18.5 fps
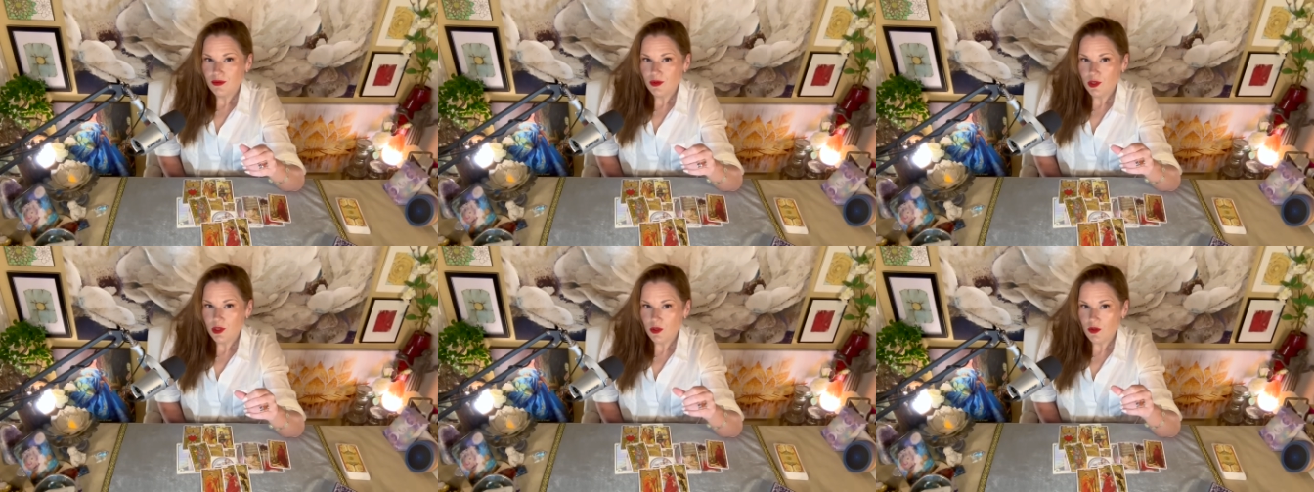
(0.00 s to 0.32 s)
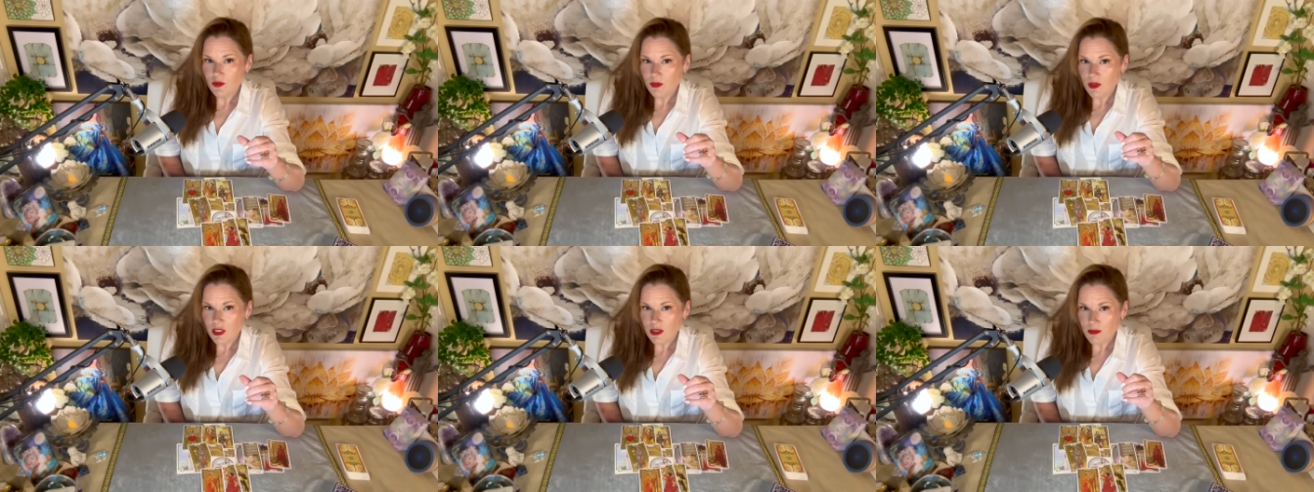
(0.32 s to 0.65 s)
You
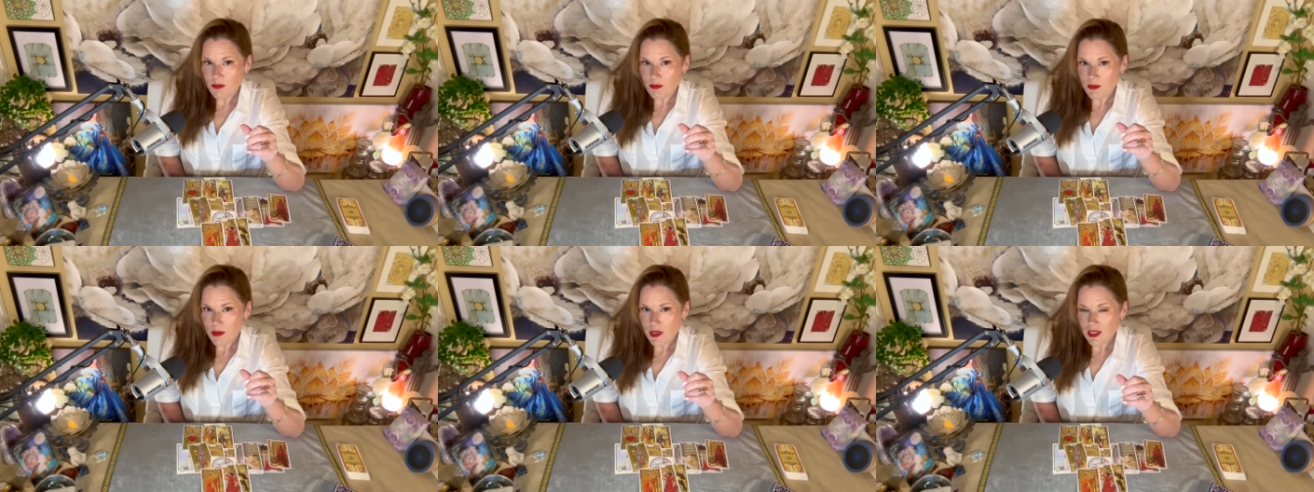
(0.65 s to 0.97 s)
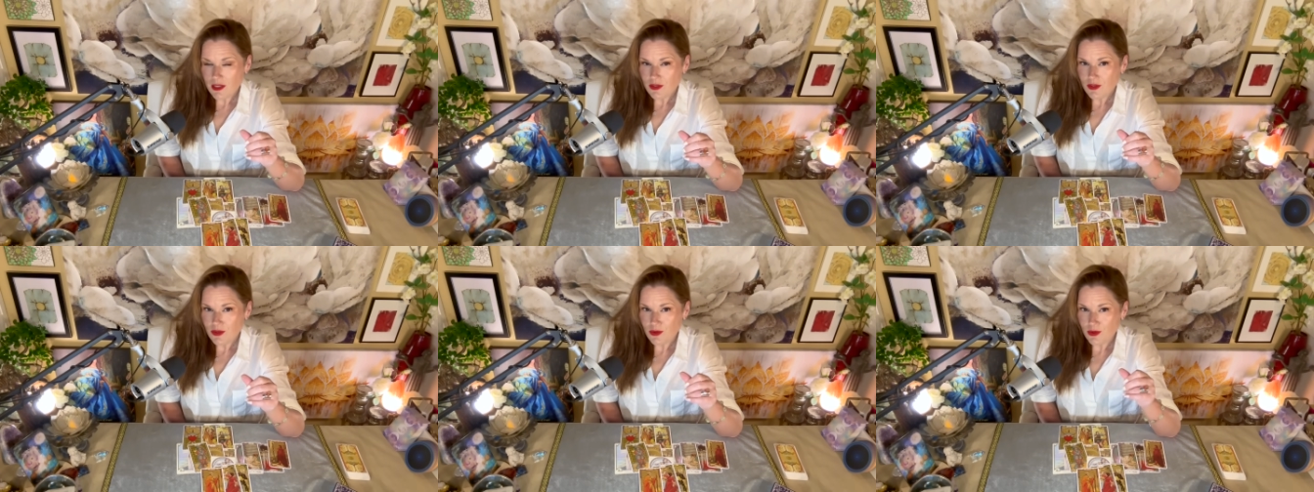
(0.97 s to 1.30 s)
have made a
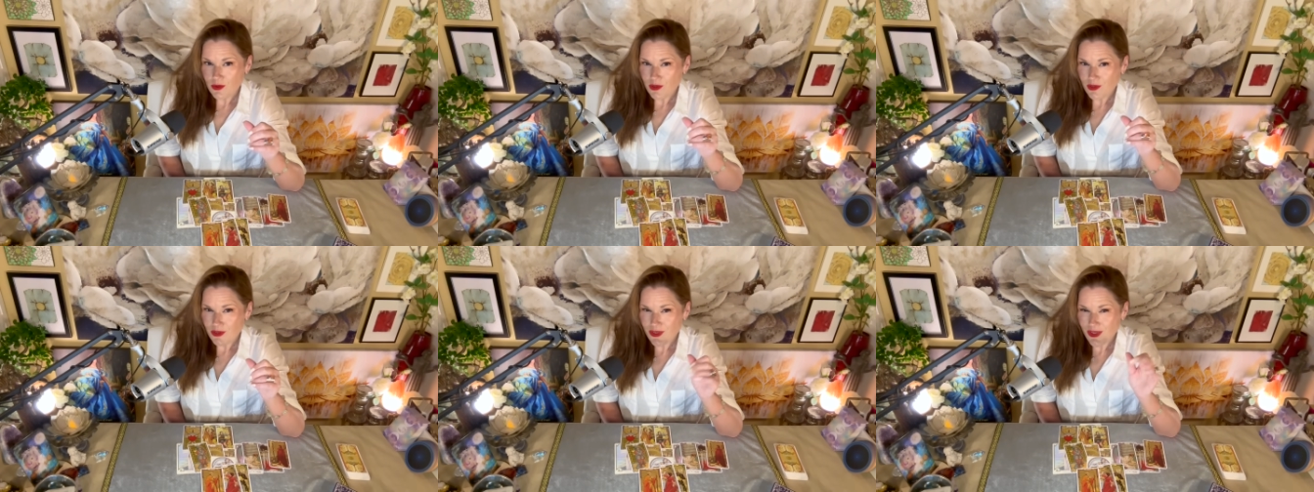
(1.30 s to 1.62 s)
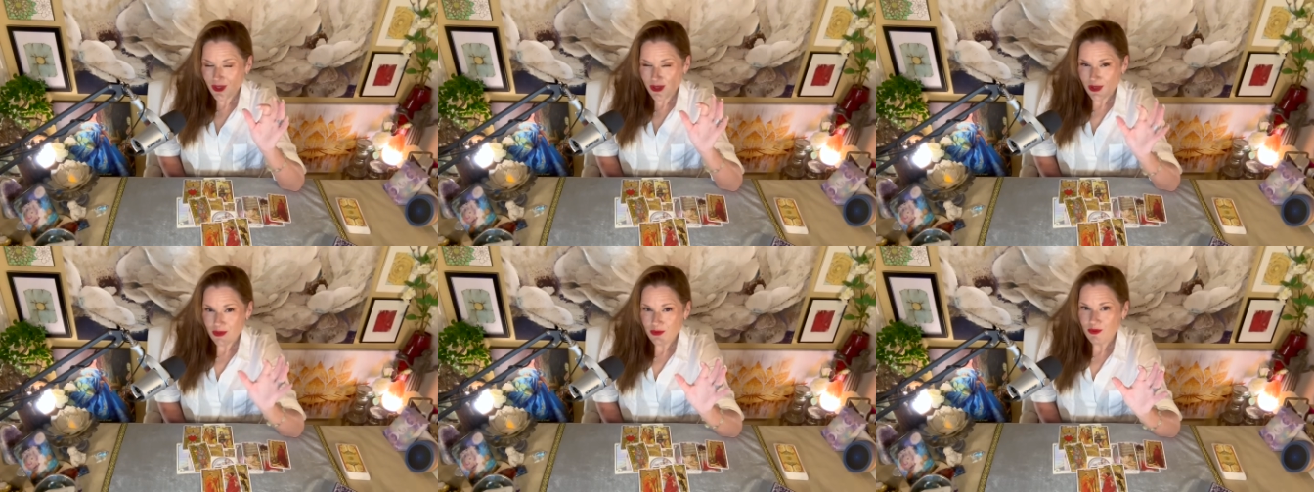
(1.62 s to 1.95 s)
master
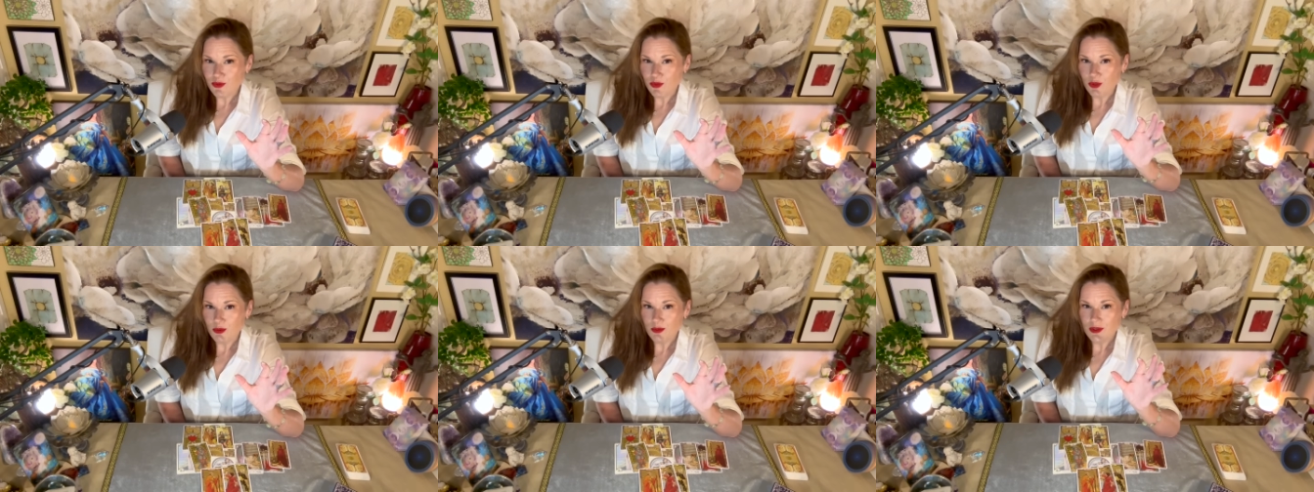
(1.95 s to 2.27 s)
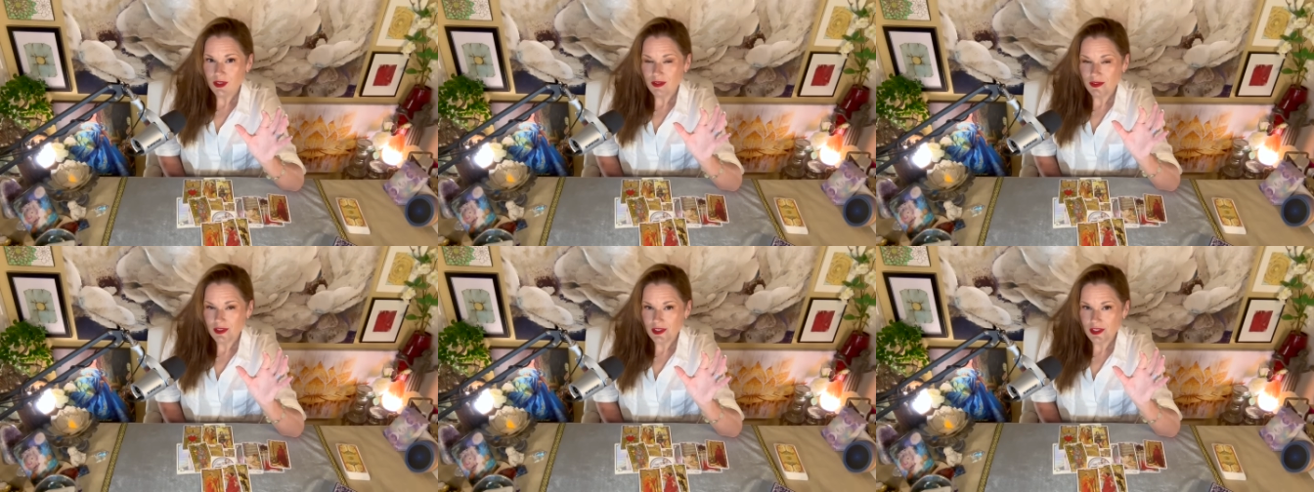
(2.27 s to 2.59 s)
art form
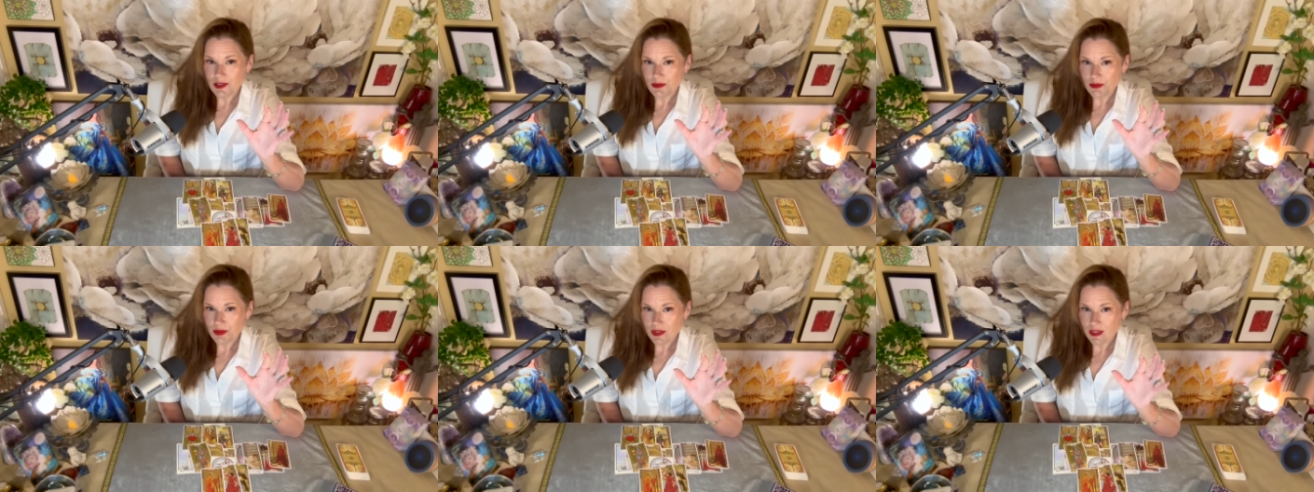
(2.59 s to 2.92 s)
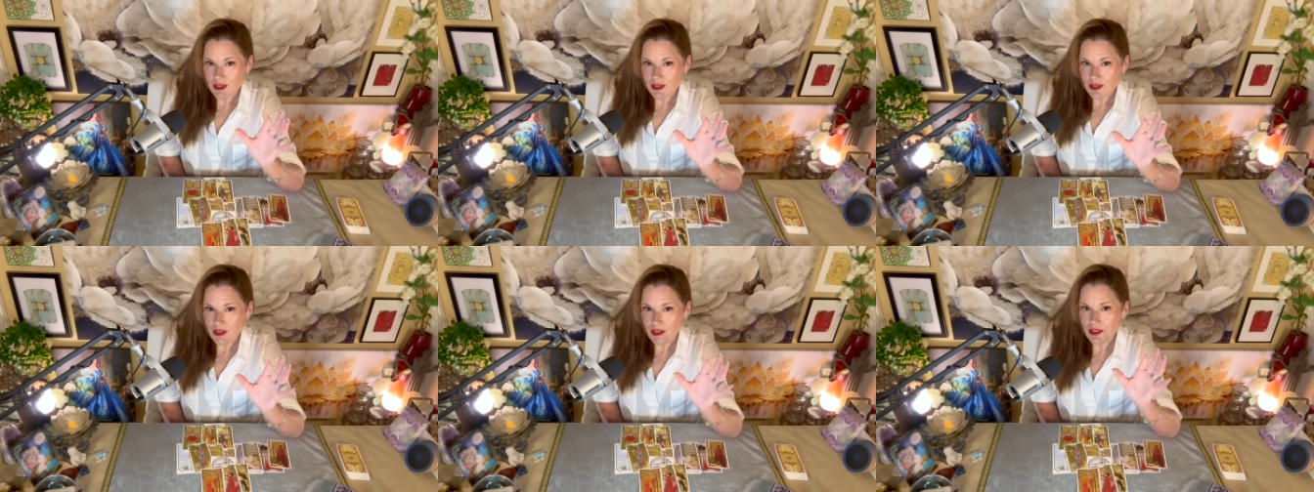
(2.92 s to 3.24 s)
of the
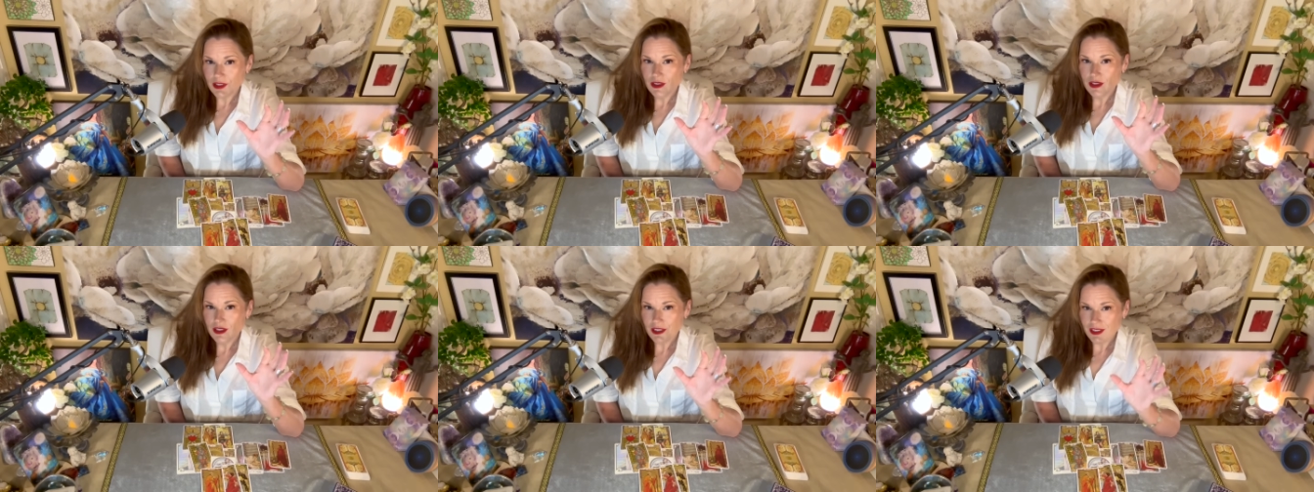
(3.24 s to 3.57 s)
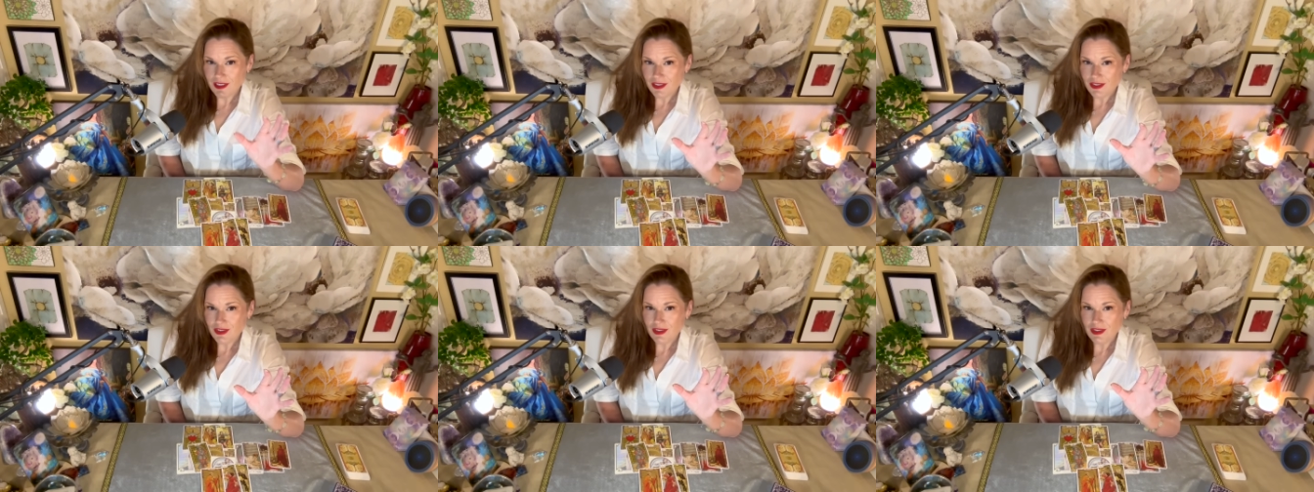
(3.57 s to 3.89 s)
simplistic
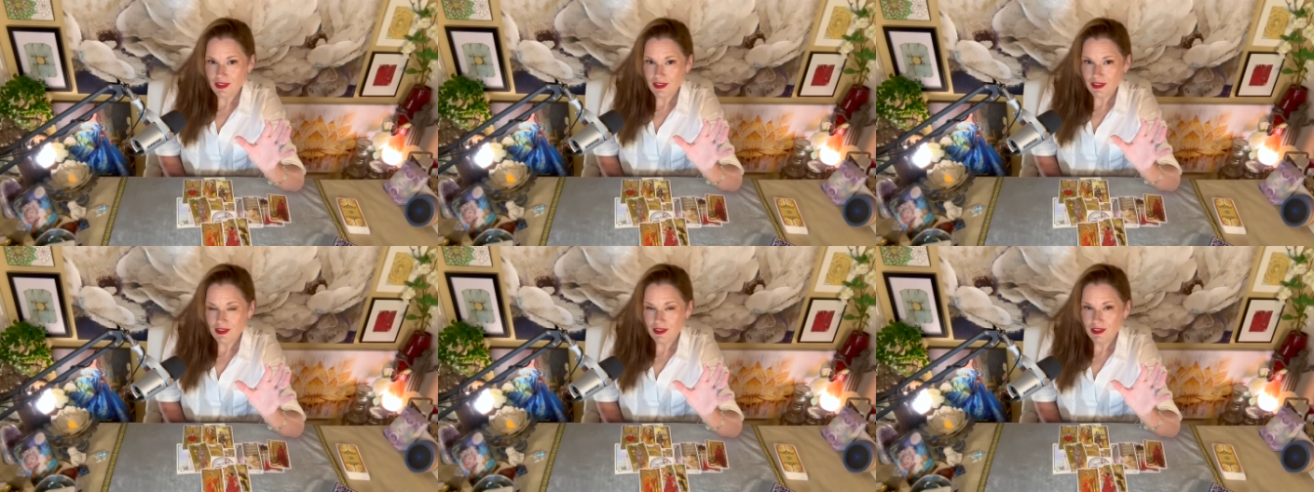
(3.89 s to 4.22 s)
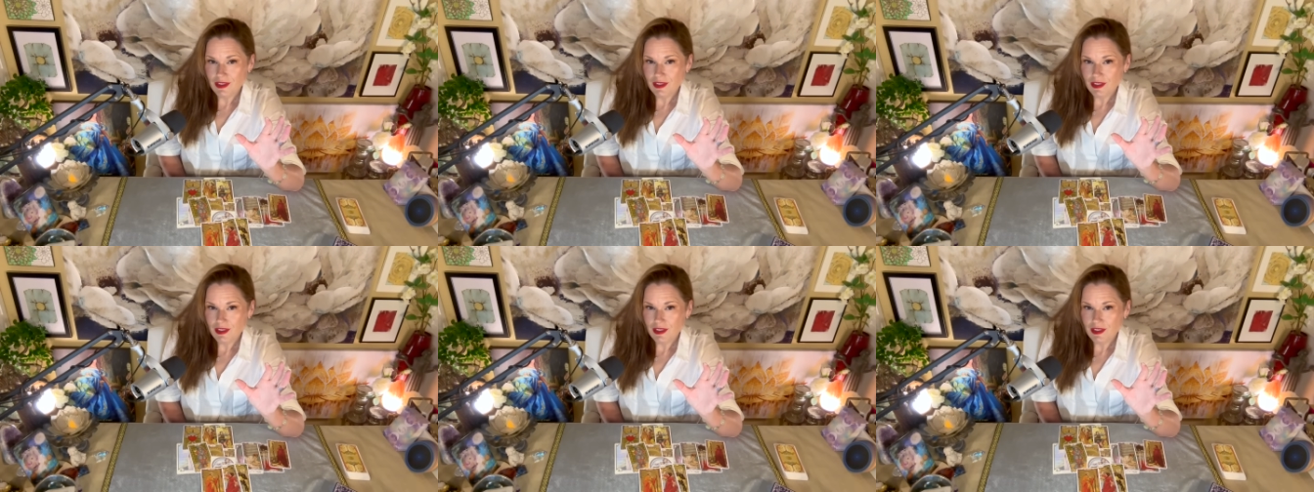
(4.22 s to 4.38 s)
connections